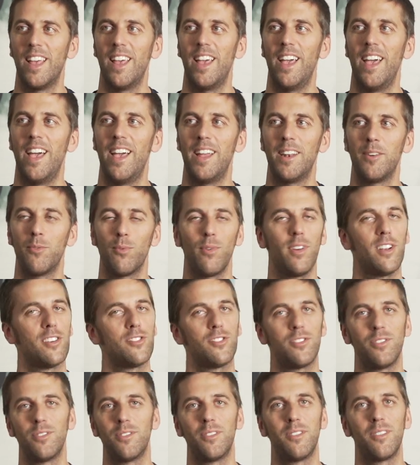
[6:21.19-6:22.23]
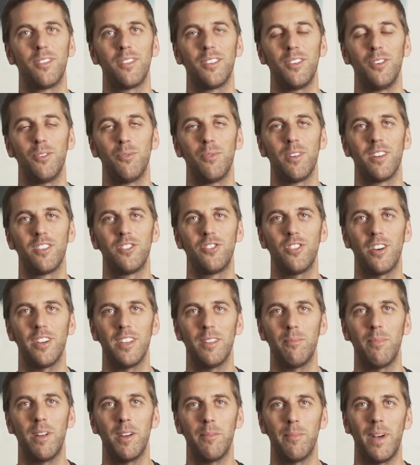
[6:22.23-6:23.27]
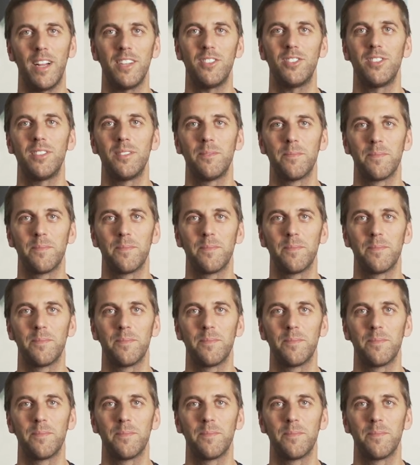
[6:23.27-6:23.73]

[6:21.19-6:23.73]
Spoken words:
and we are sure you will enjoy it very much.